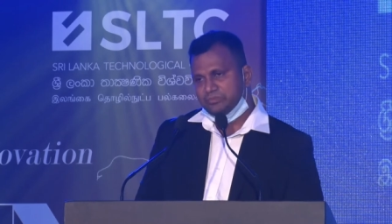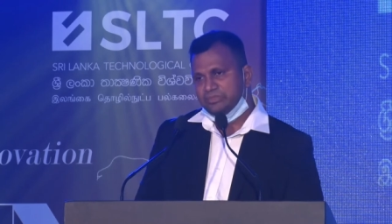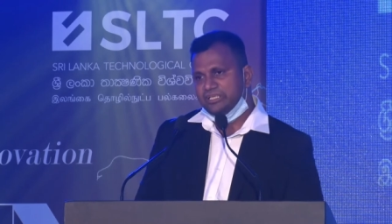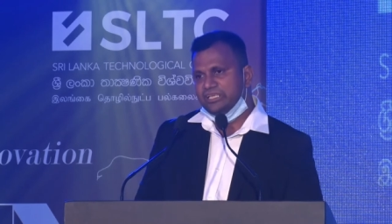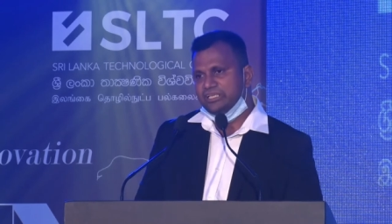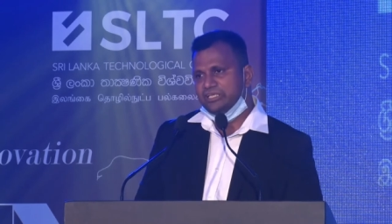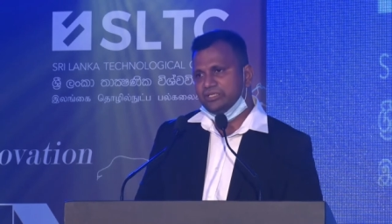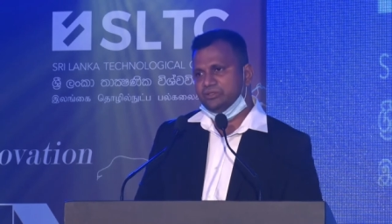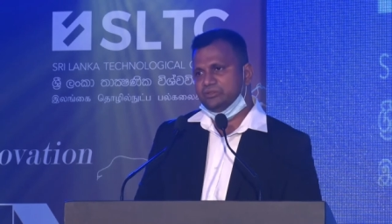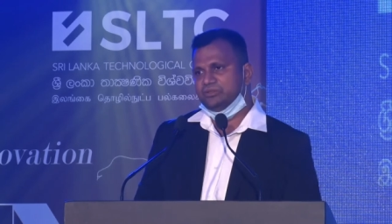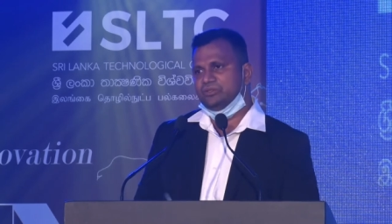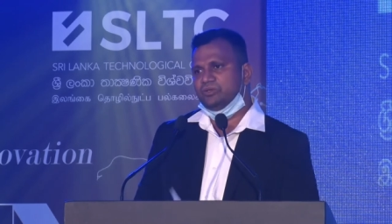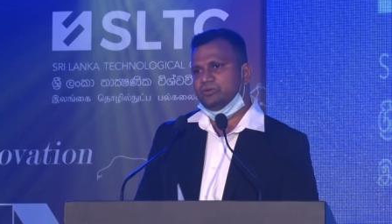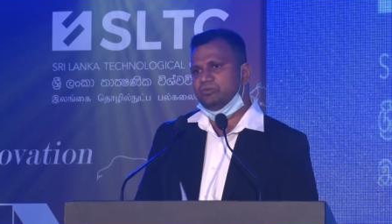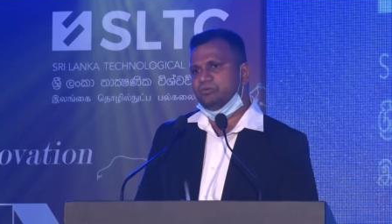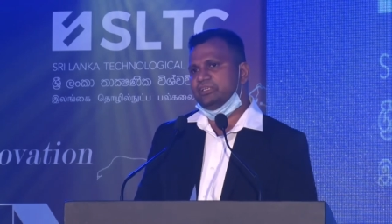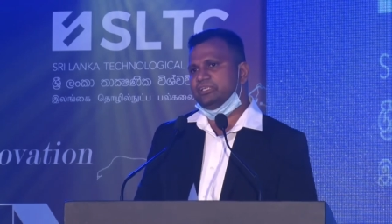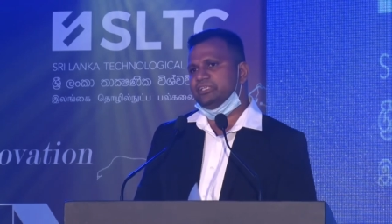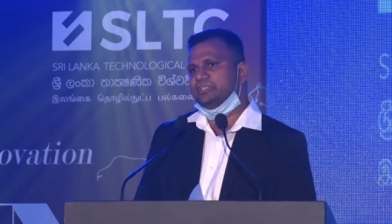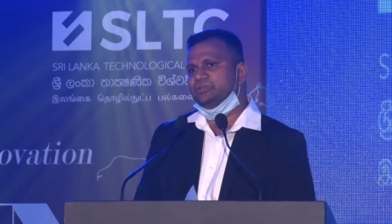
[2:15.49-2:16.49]

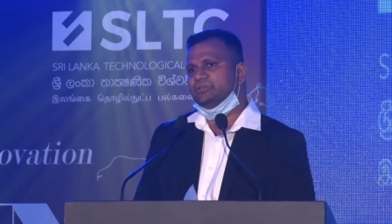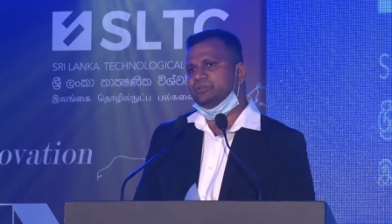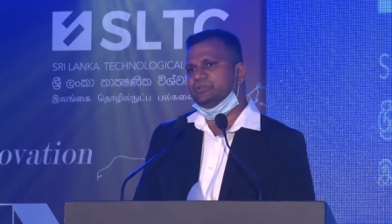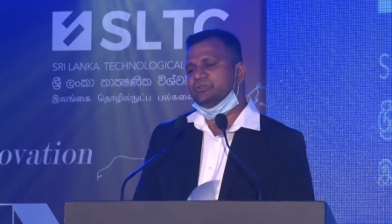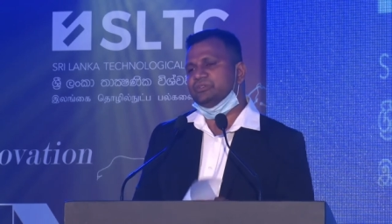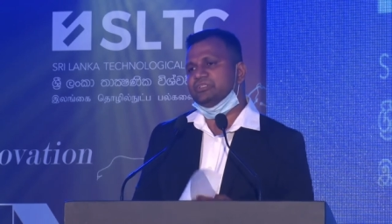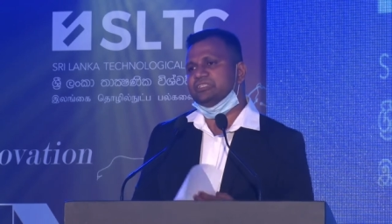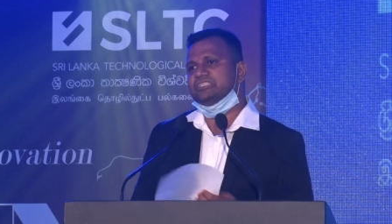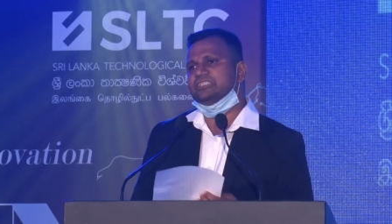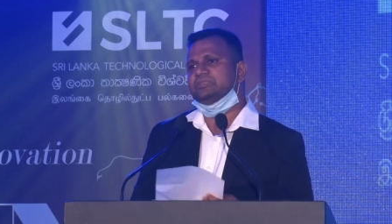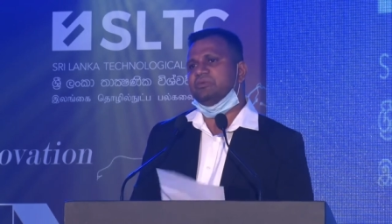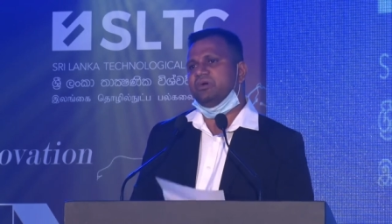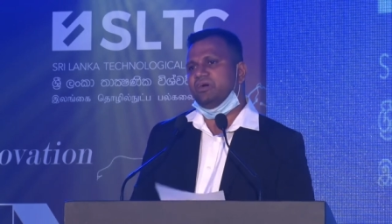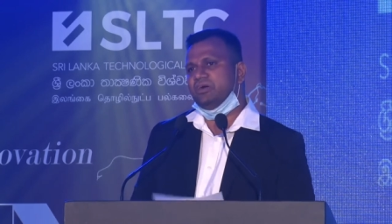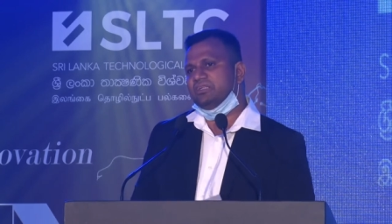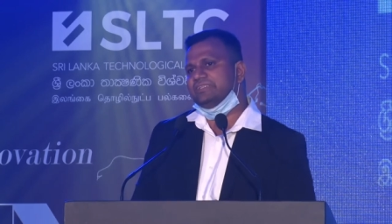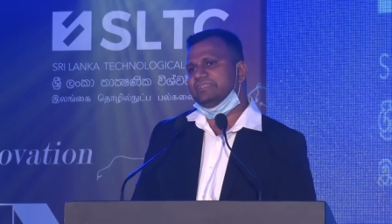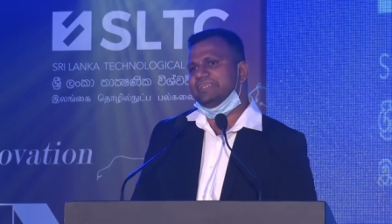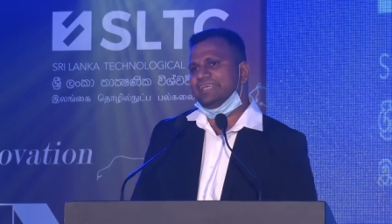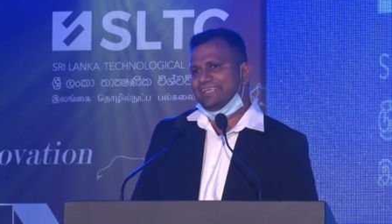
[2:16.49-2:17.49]
believe, we do
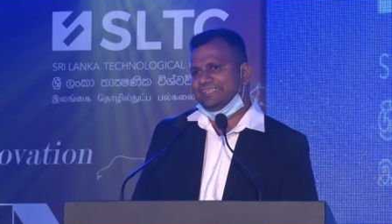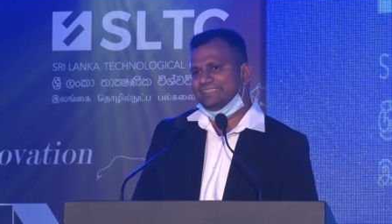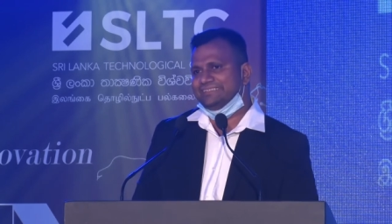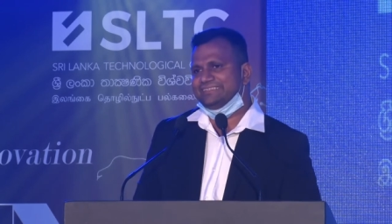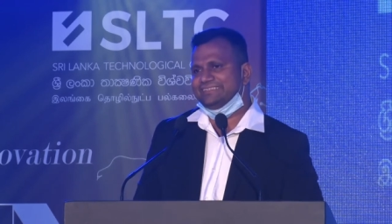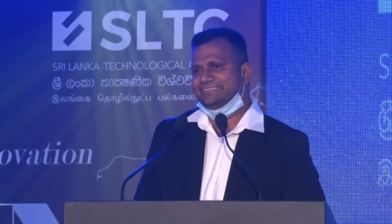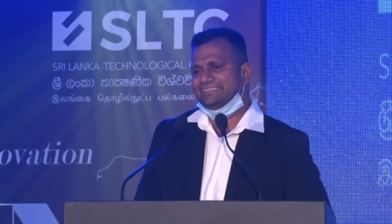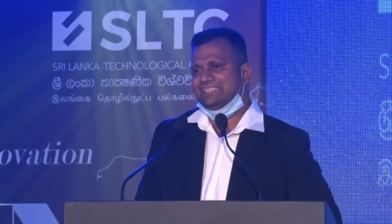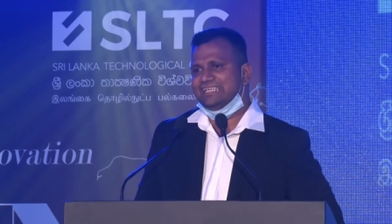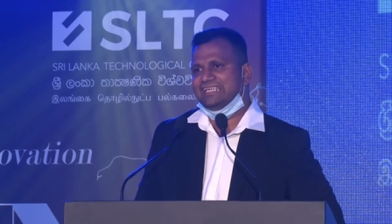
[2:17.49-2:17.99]
small things,